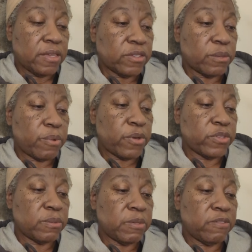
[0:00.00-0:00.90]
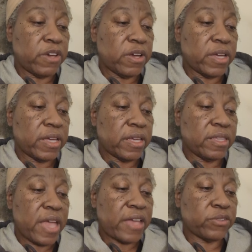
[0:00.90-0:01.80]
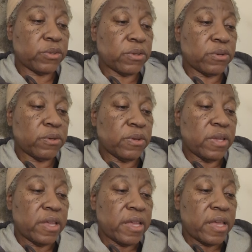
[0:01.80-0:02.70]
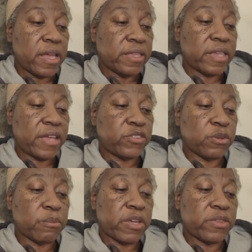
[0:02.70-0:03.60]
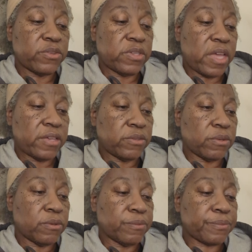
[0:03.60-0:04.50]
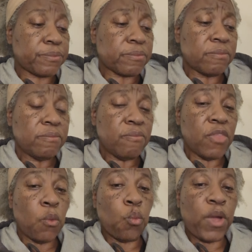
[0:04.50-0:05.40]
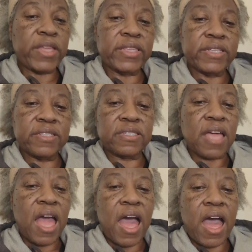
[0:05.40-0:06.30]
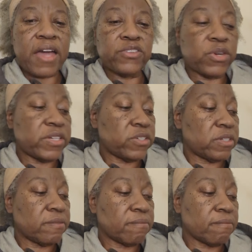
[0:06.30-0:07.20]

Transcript: supposed to be very natural, not your mother's natural. Weightless hydration.